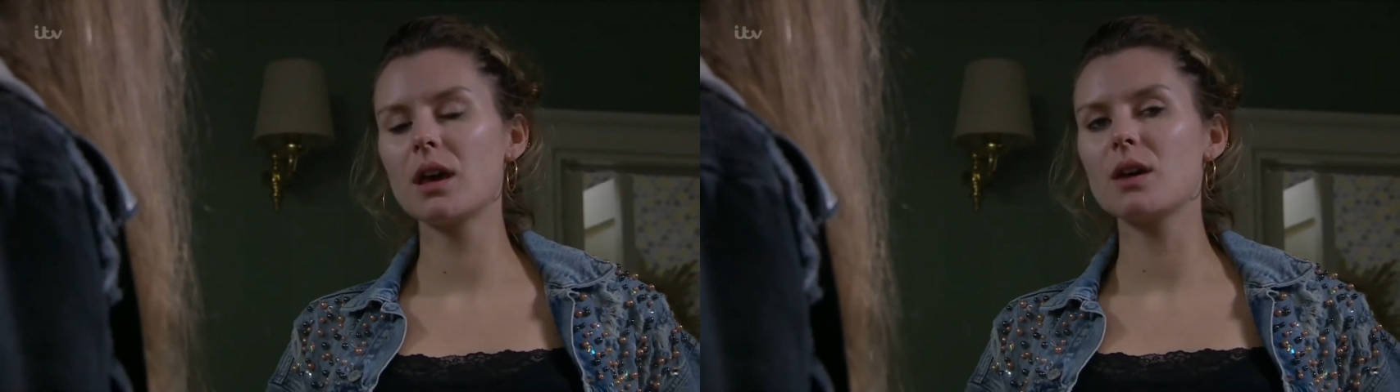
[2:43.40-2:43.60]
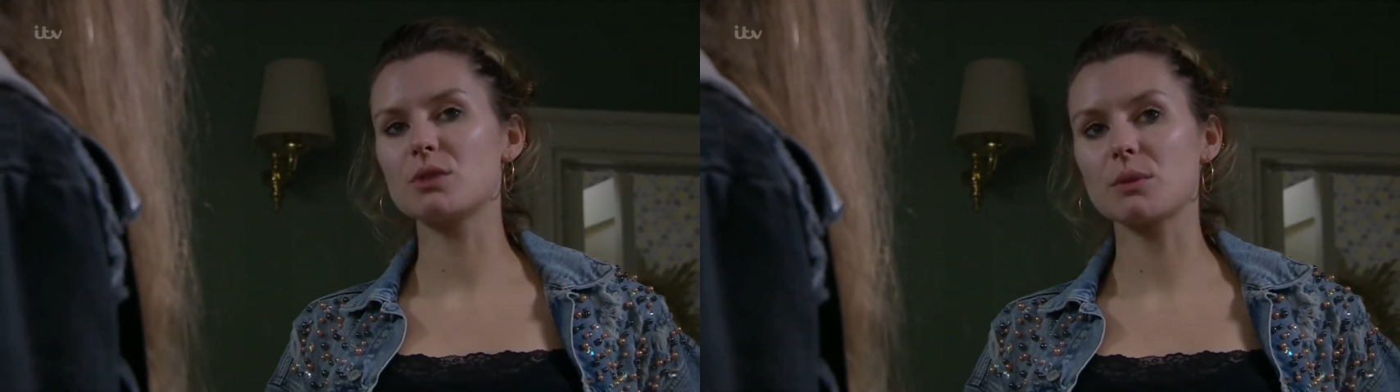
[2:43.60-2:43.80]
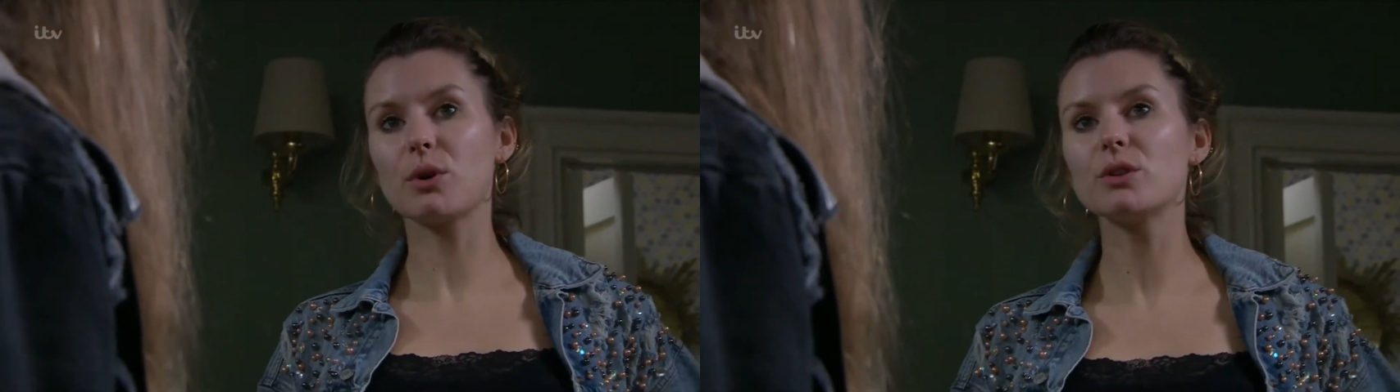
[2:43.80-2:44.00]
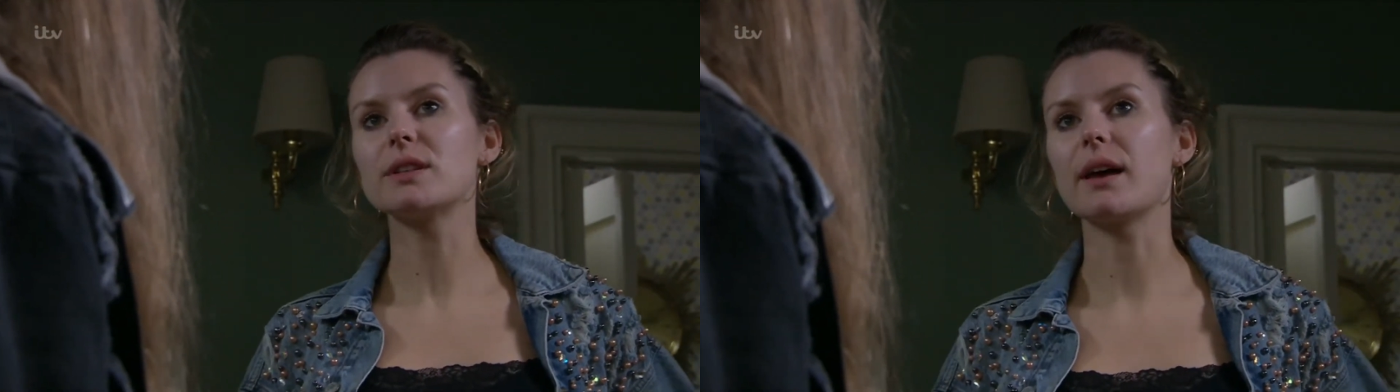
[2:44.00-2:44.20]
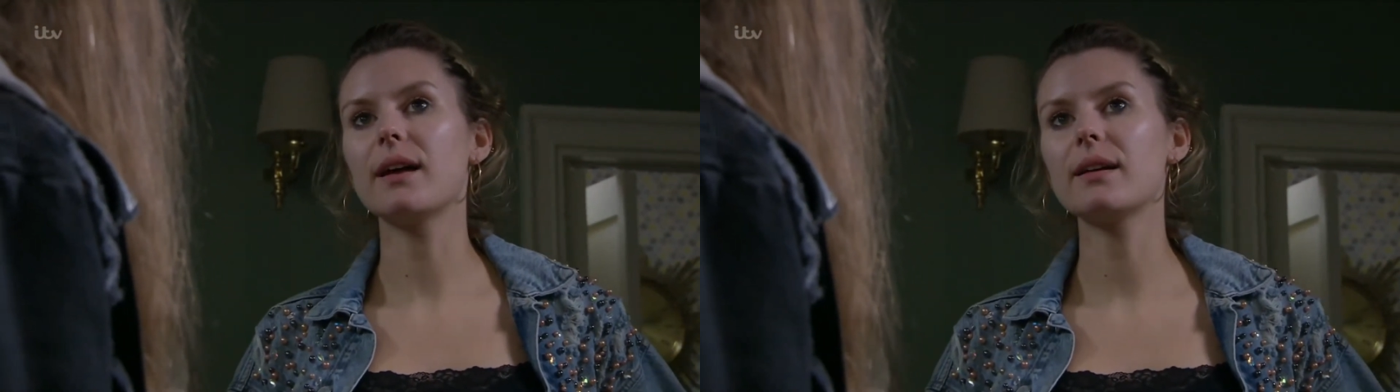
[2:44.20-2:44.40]
He was a
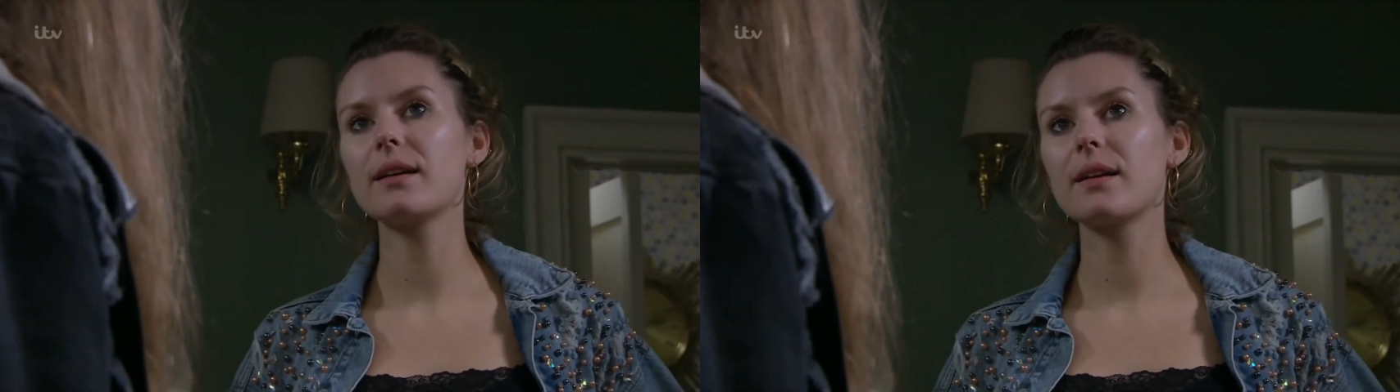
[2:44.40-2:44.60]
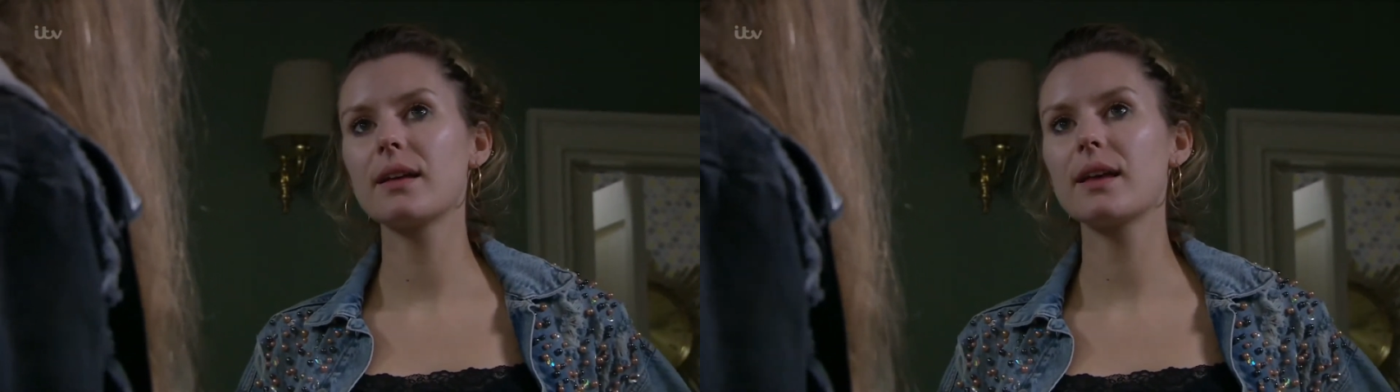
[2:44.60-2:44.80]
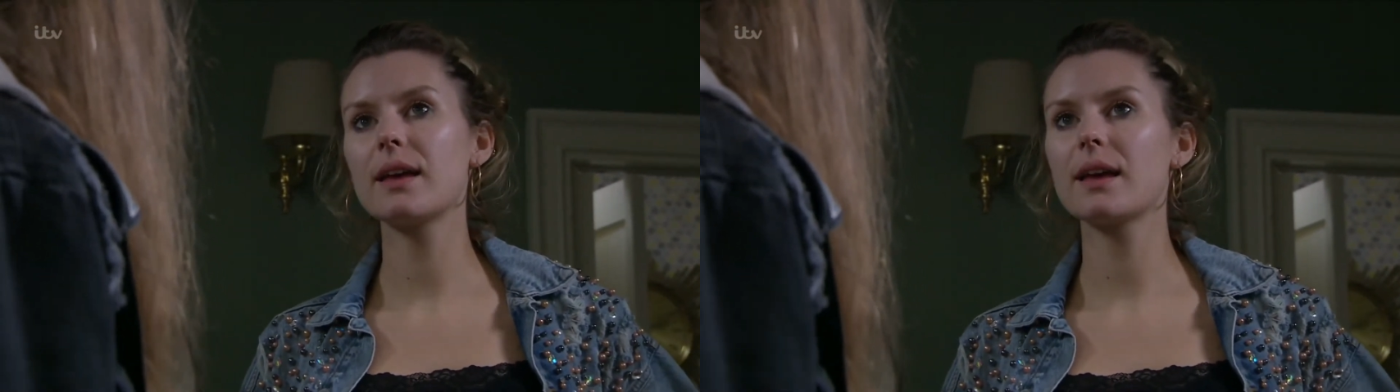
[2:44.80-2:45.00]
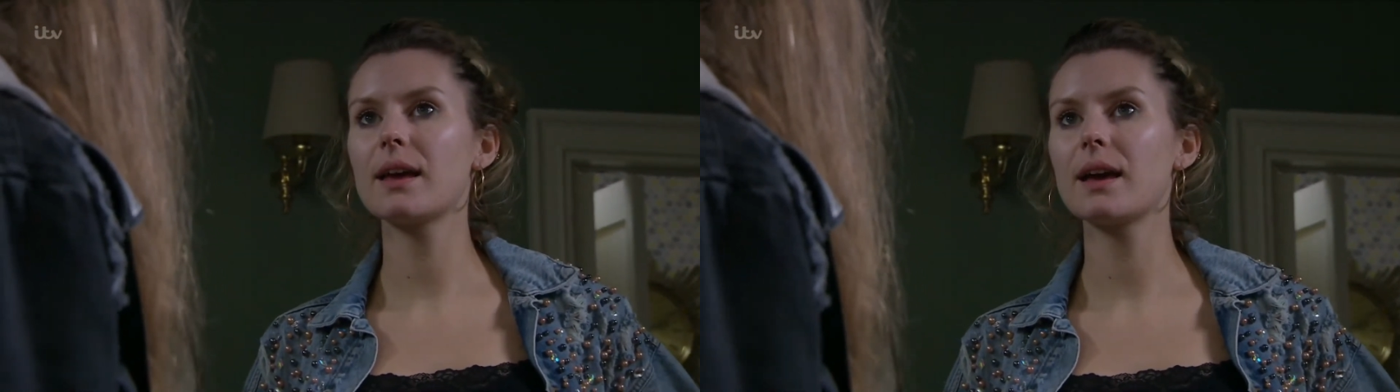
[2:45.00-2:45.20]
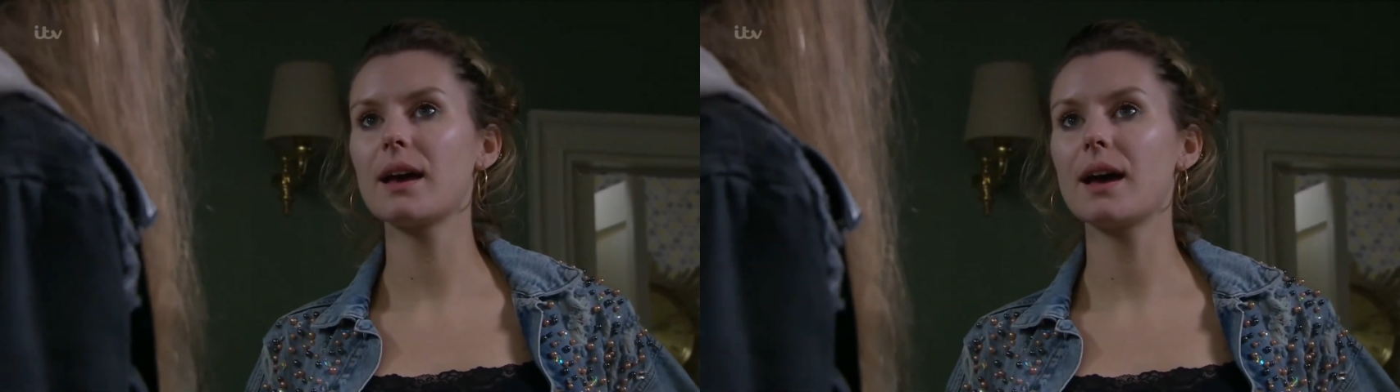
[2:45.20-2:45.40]
punter,
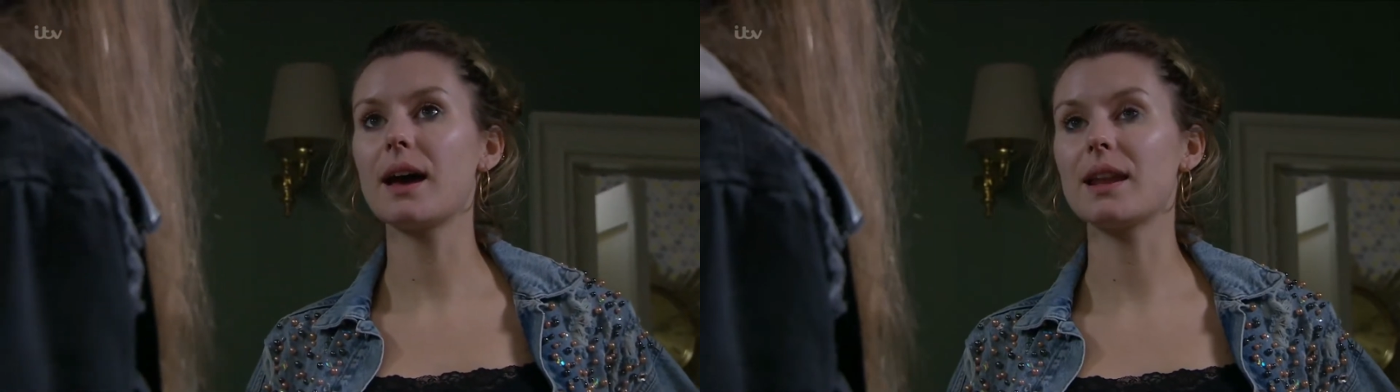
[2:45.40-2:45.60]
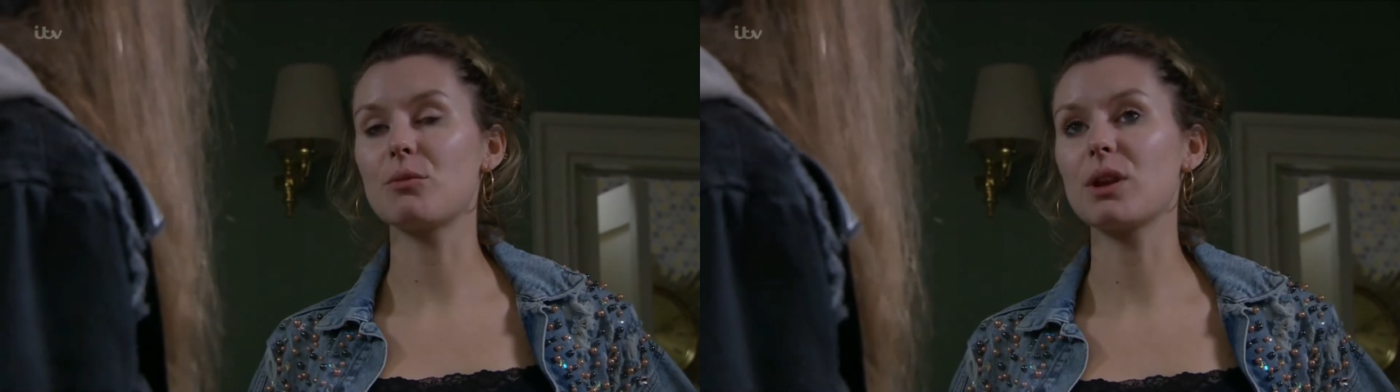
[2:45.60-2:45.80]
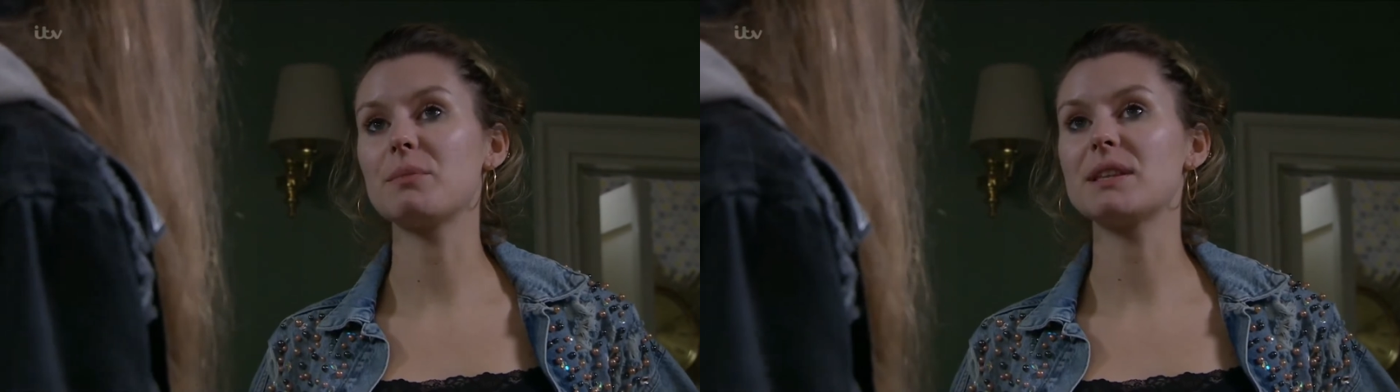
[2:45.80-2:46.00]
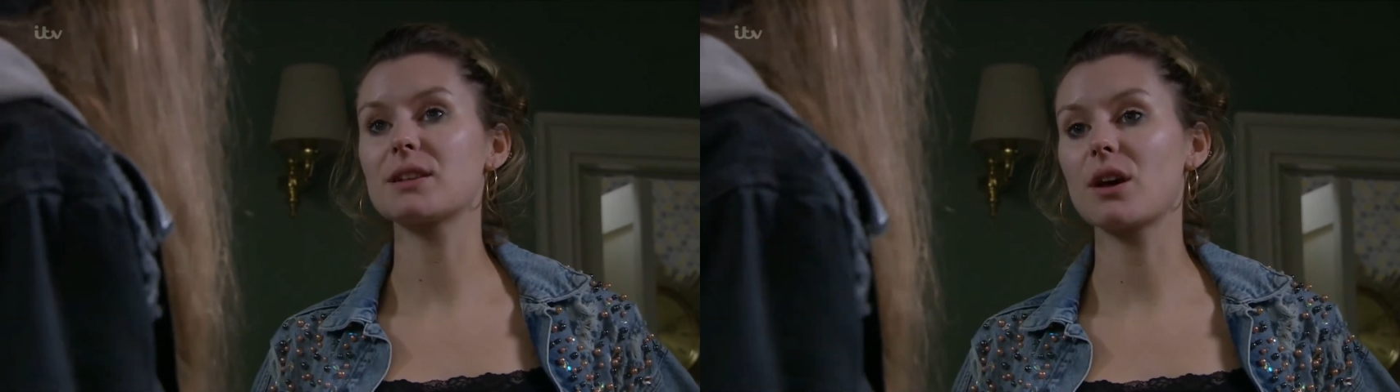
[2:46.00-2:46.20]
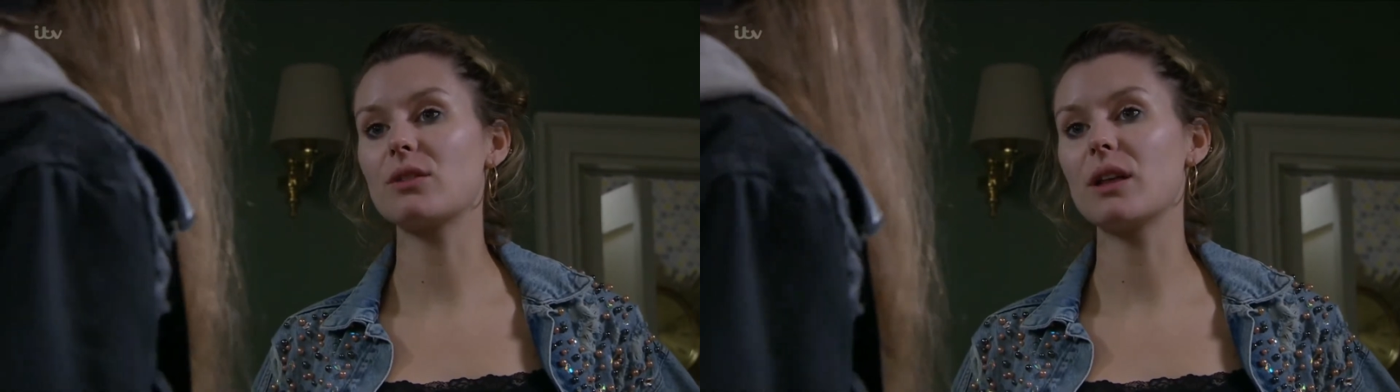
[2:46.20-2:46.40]
and he wanted me to
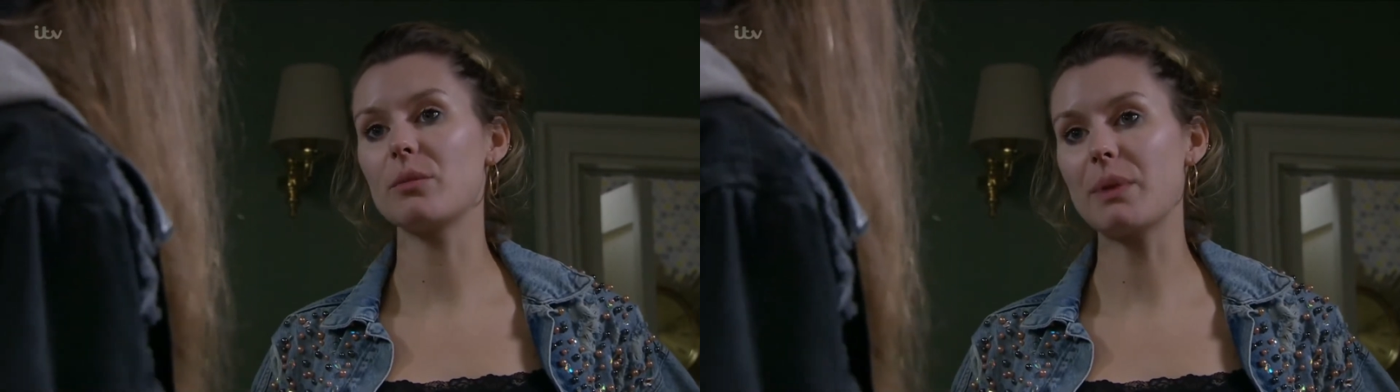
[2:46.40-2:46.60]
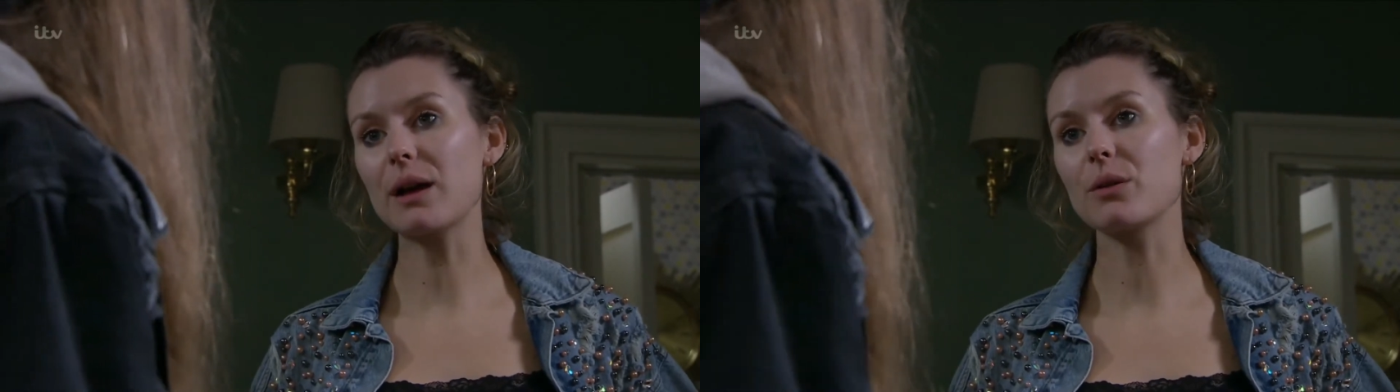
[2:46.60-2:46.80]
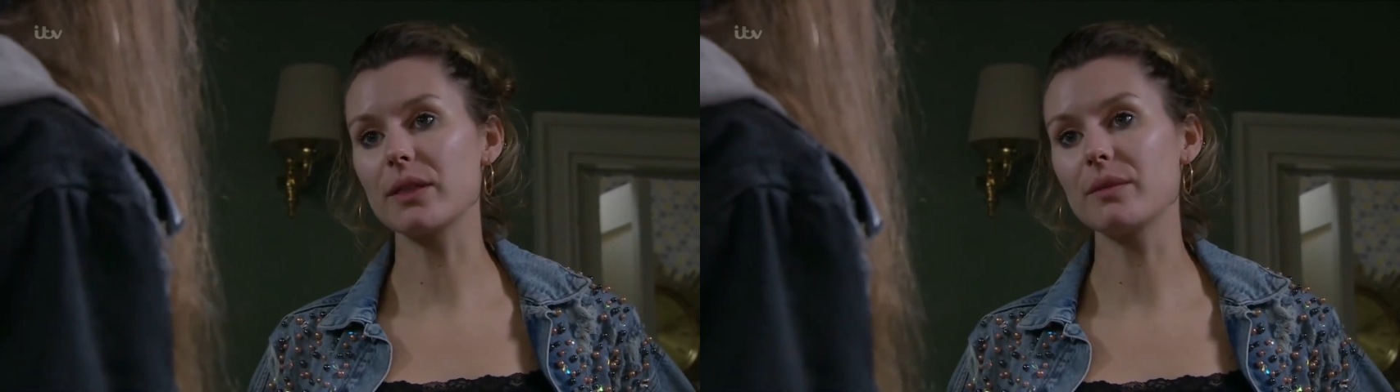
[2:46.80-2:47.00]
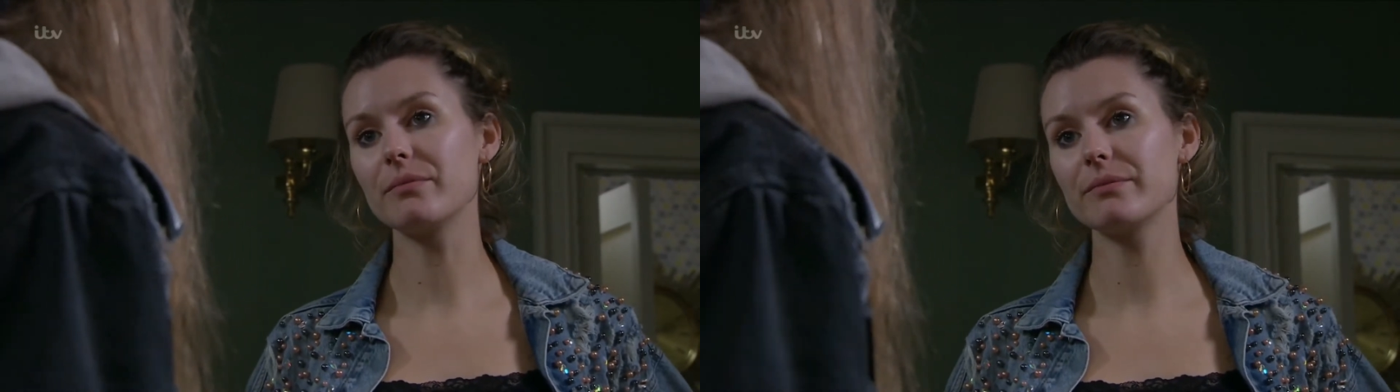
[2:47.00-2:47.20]
go round the back with him.